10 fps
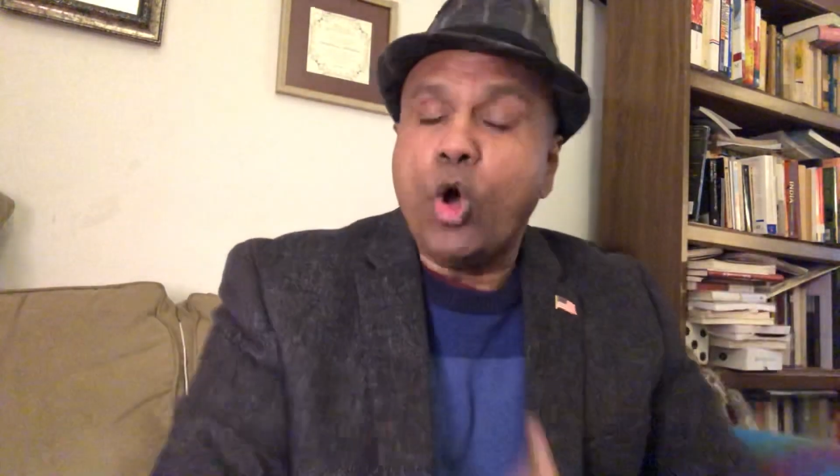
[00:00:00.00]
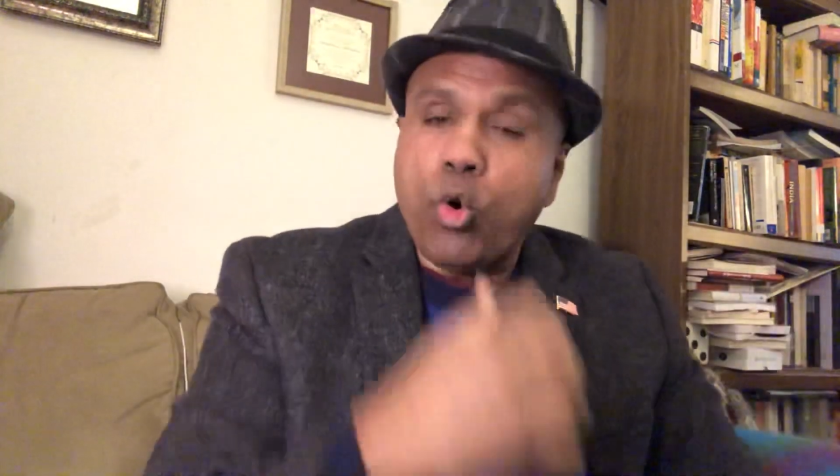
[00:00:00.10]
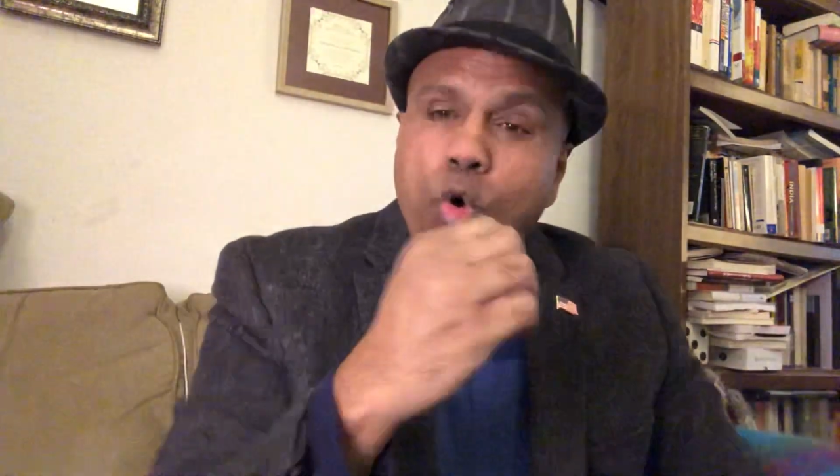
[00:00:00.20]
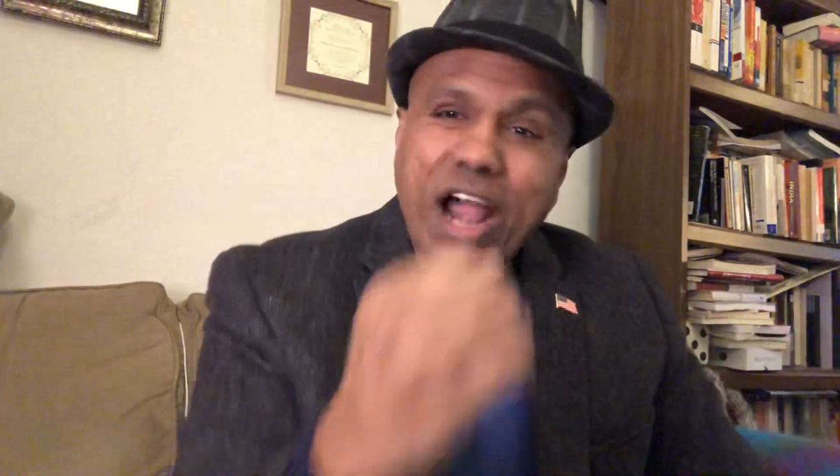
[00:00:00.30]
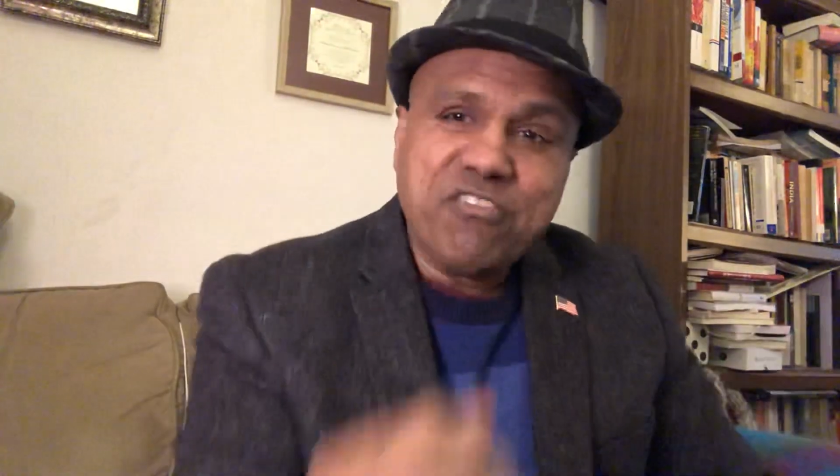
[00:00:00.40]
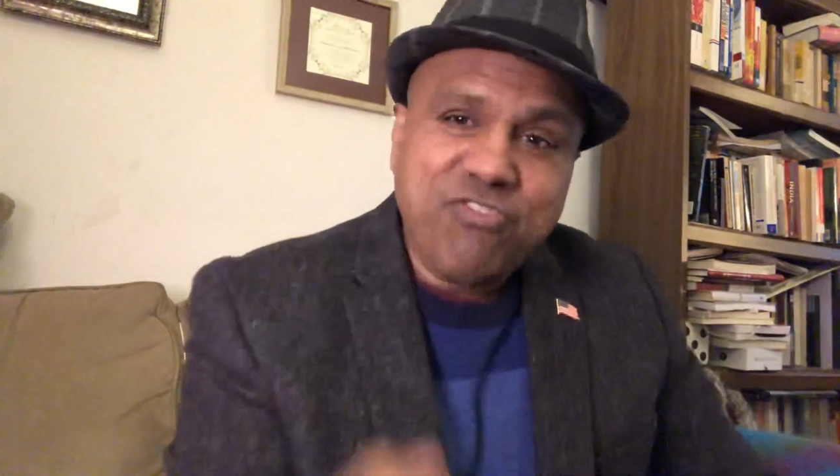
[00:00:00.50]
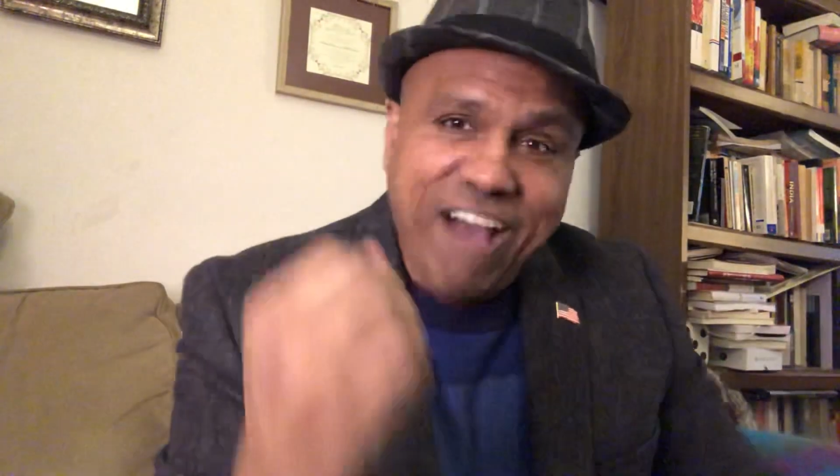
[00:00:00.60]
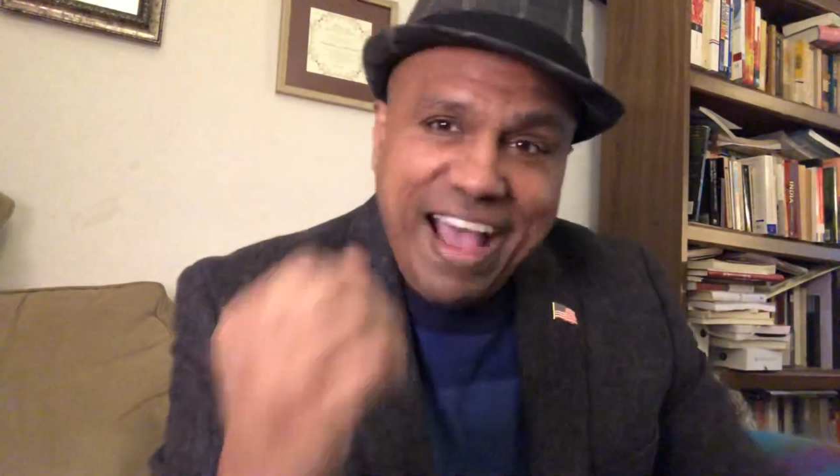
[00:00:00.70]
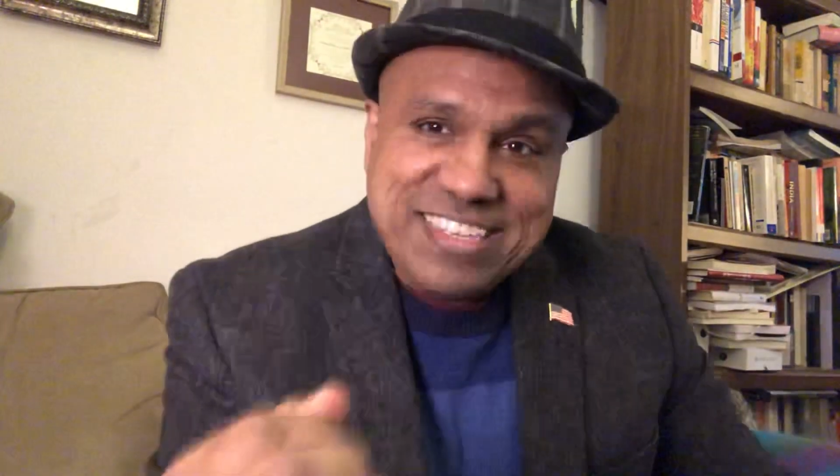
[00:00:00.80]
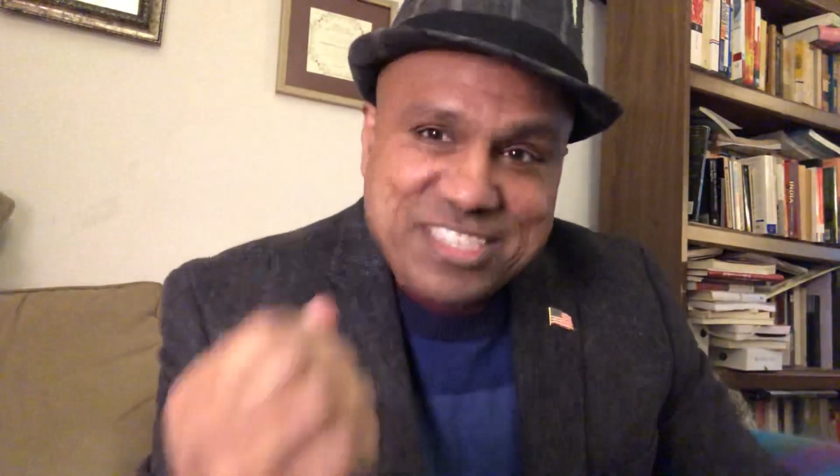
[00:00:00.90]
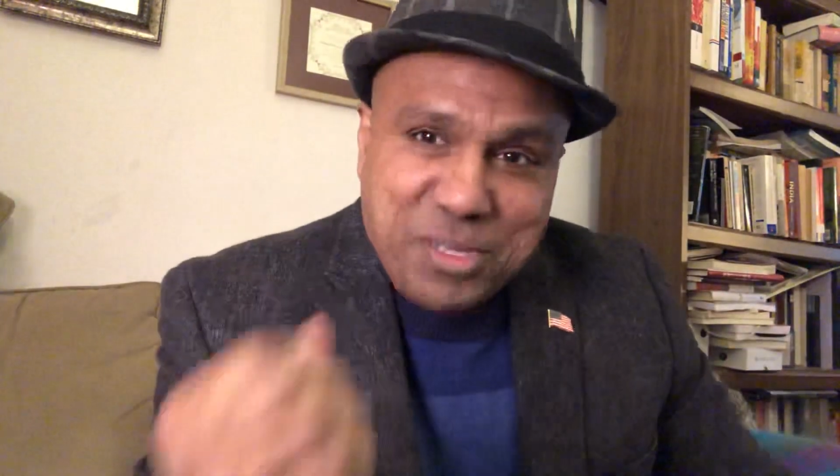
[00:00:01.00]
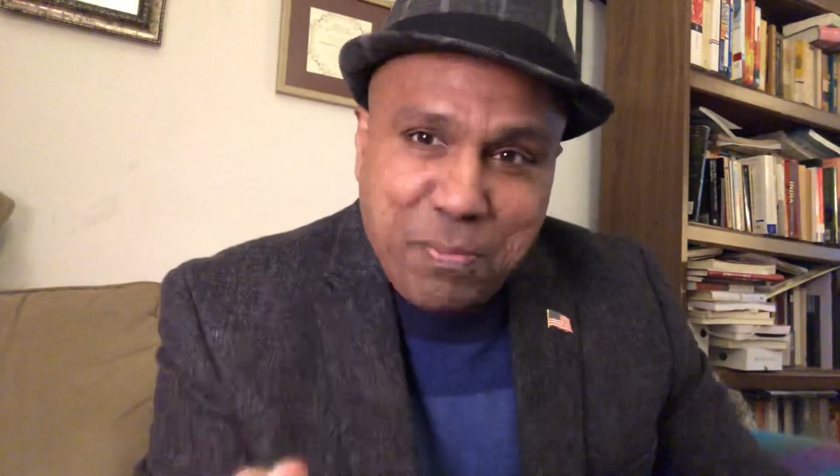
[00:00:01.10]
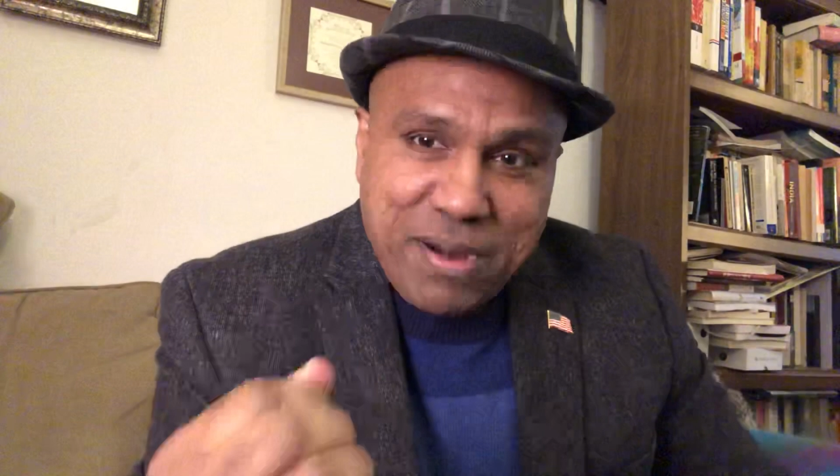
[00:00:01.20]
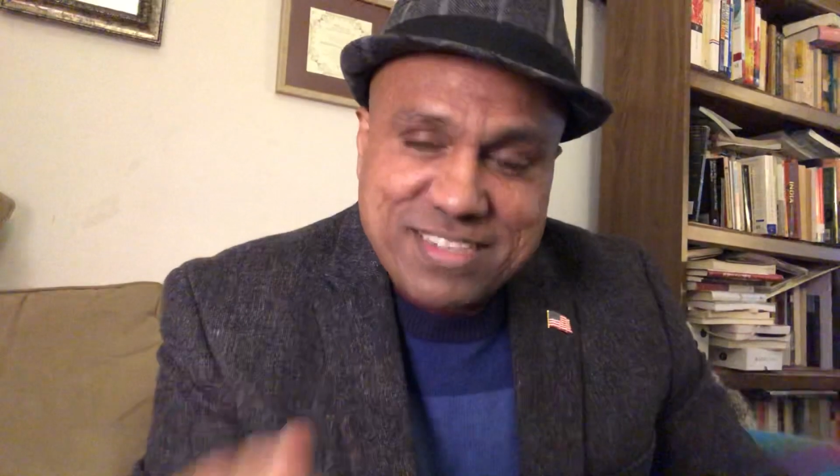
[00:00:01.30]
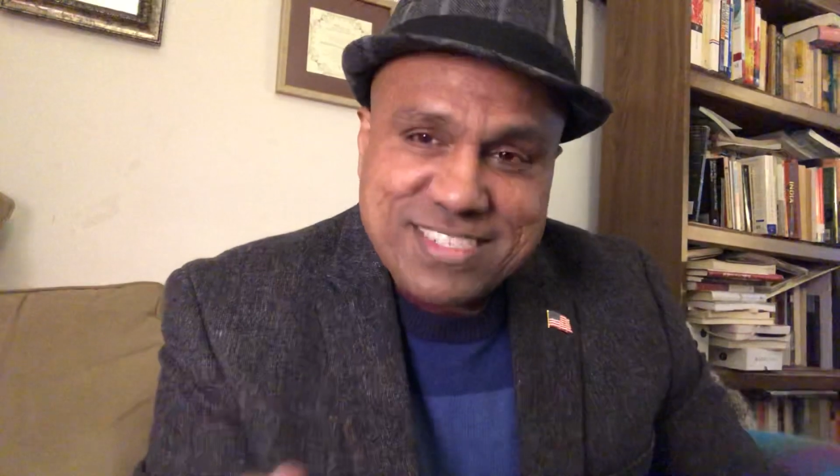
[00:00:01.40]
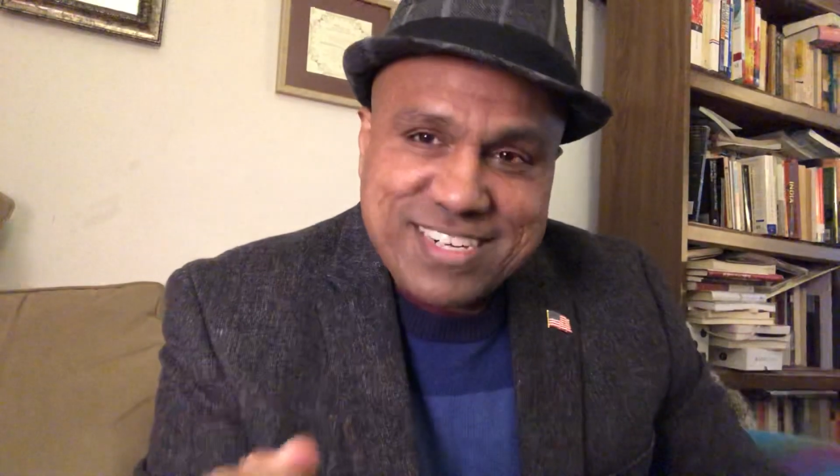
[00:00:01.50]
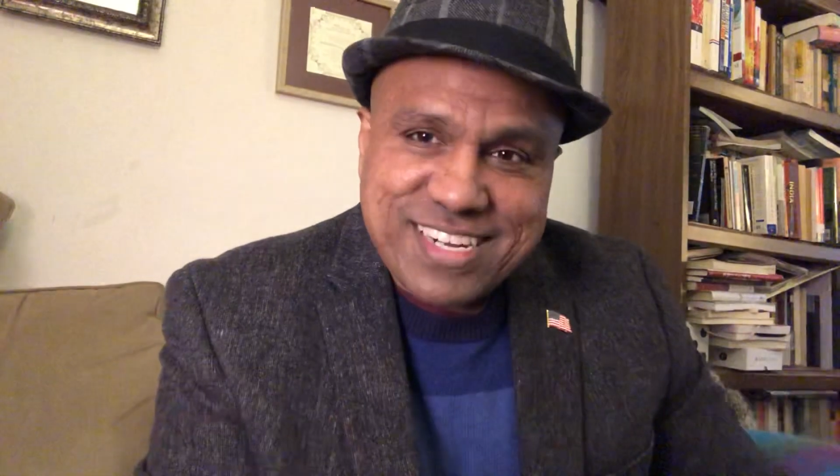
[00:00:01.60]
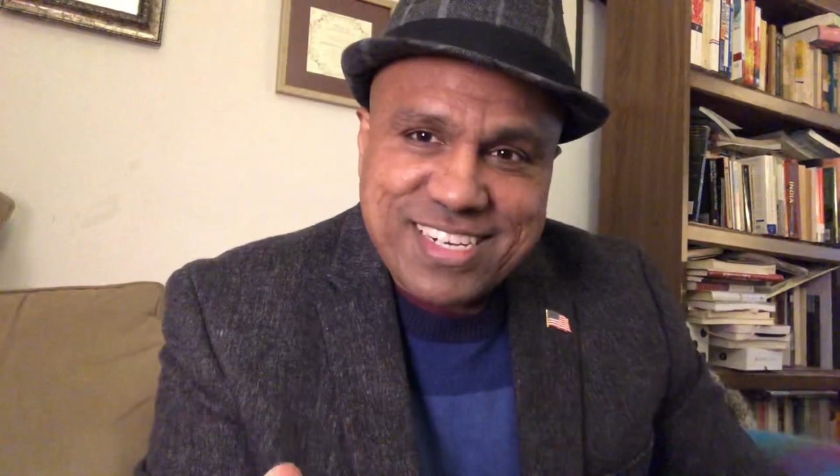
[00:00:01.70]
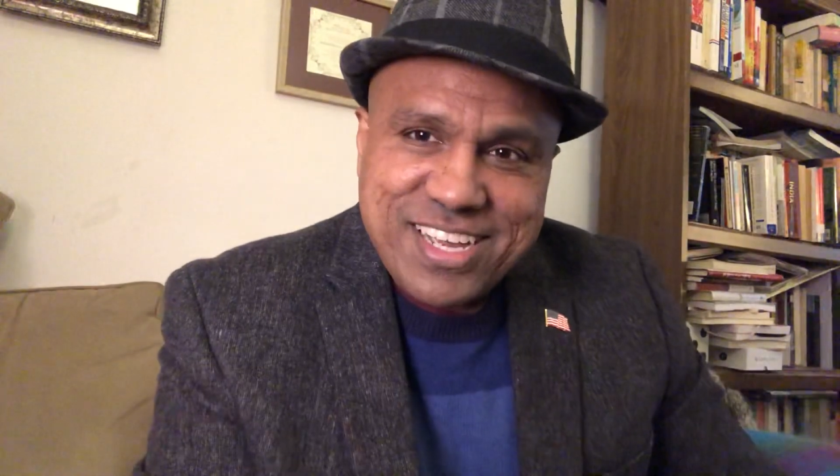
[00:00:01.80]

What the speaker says: who advise the president